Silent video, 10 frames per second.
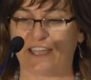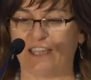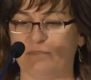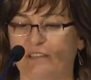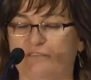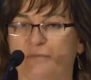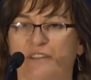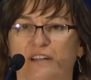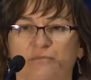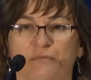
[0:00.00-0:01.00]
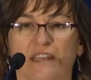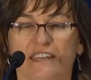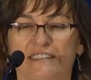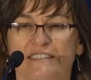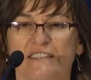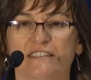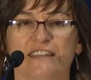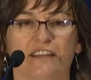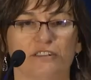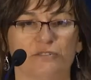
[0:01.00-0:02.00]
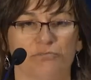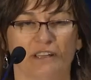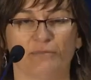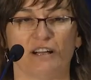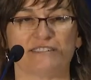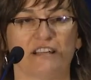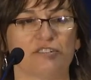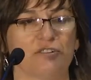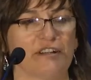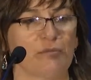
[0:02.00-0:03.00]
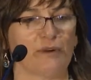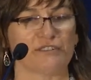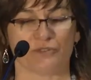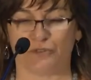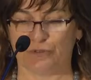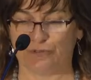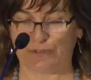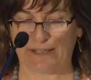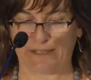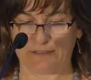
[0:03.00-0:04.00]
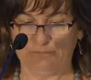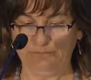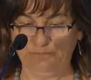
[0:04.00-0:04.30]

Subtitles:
Abiit from the unceded Mi'kmaq territory on Western Newfoundland,